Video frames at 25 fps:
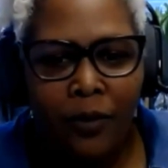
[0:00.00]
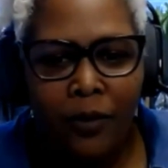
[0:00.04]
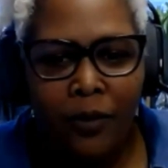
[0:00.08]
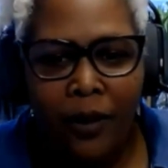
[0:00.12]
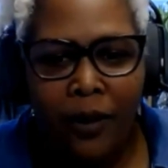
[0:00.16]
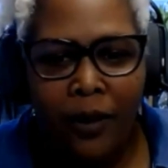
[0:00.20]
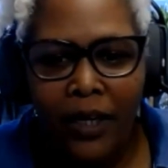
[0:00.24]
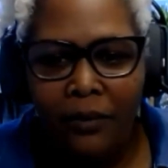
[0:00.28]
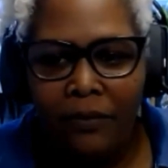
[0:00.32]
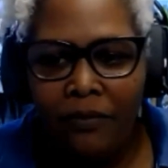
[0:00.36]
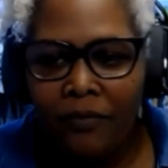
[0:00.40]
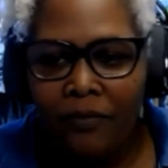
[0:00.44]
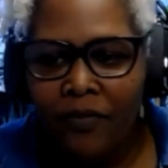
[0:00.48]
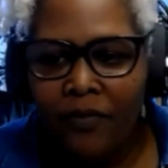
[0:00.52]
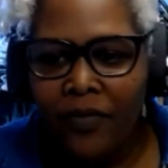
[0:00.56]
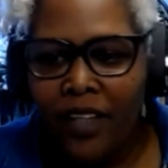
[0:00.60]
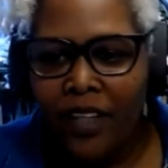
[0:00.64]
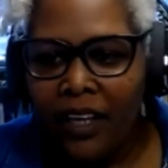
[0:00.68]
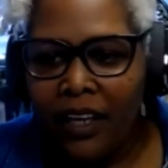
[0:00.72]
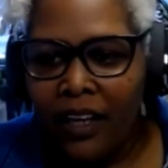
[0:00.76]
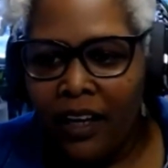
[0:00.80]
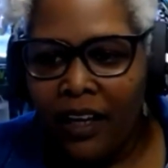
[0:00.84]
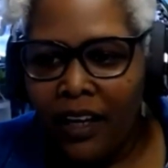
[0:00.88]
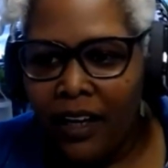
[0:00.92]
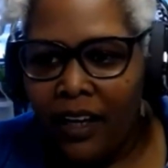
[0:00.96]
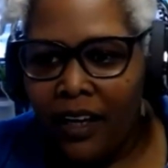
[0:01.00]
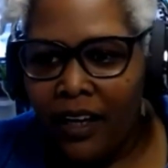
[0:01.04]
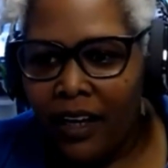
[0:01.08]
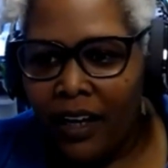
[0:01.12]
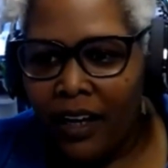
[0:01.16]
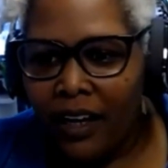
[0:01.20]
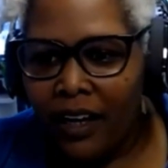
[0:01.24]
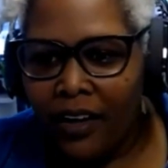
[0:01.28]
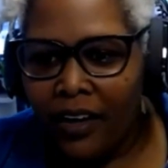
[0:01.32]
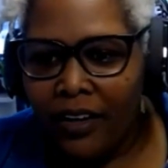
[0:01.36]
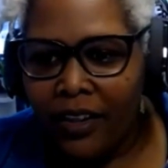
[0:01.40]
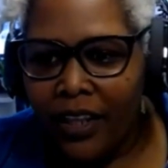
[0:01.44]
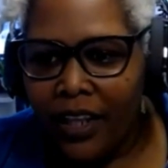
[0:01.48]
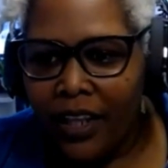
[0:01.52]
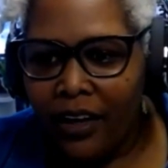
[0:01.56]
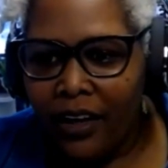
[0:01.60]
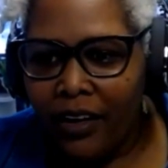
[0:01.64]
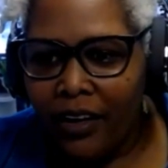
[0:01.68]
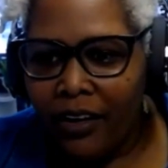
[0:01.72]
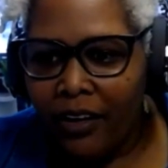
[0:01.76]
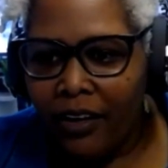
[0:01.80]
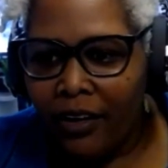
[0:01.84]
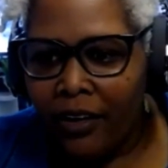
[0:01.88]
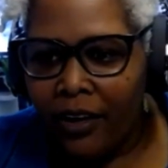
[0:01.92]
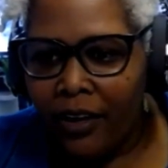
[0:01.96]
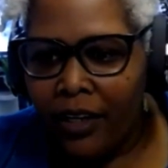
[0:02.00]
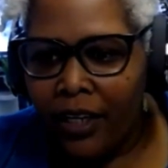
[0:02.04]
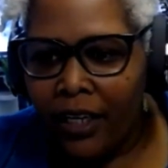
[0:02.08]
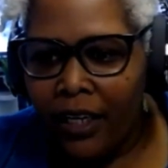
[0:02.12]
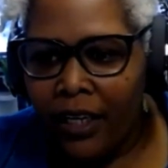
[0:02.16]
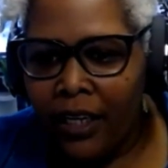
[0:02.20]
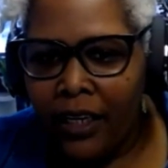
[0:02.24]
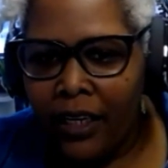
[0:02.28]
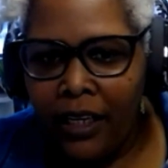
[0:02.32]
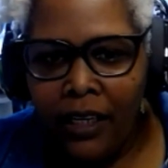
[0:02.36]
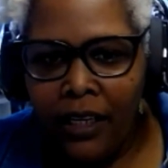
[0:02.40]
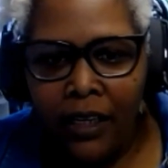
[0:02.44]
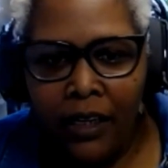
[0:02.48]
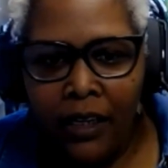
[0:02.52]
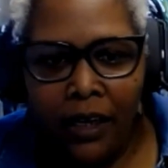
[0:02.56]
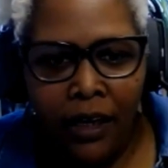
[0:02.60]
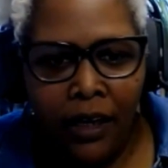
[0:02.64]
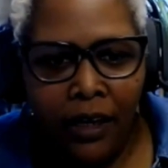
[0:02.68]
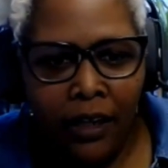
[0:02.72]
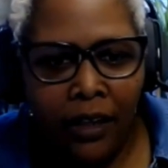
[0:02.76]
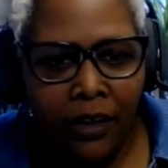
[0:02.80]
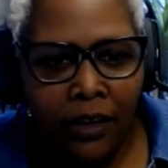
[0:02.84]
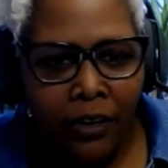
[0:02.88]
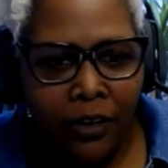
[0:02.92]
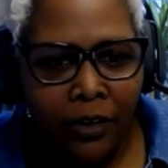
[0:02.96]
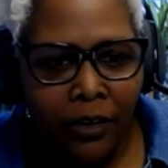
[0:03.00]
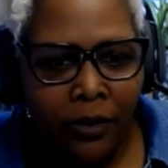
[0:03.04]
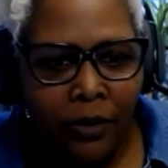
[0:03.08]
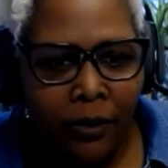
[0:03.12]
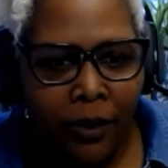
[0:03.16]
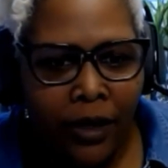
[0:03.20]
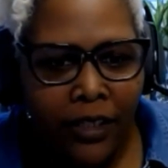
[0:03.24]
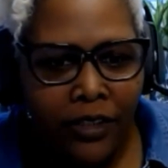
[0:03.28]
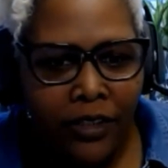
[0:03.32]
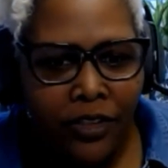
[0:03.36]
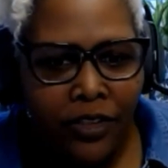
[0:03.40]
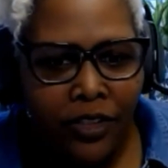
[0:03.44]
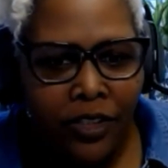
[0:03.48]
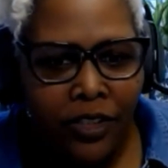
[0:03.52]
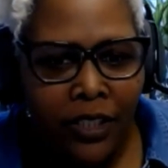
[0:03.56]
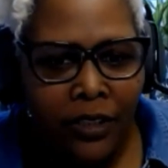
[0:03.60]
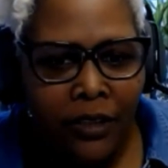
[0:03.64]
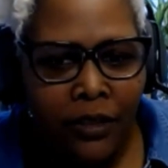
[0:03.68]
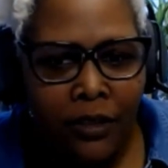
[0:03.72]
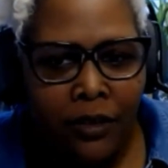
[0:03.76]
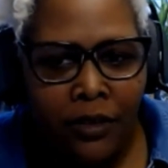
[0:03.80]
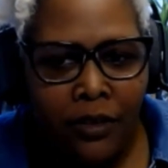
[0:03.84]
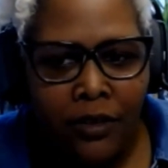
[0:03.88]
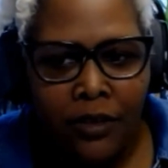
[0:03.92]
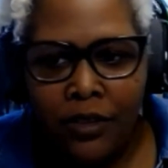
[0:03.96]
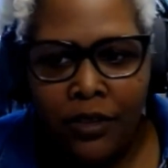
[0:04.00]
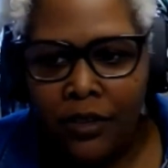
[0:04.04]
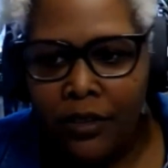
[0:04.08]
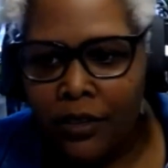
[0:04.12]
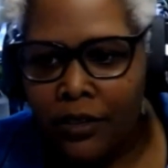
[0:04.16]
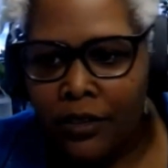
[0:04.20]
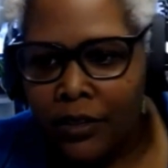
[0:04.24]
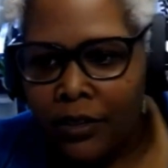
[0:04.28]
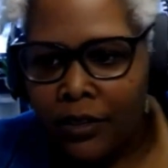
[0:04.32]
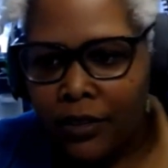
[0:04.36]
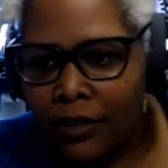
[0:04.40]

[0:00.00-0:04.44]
Great. Are there any other questions?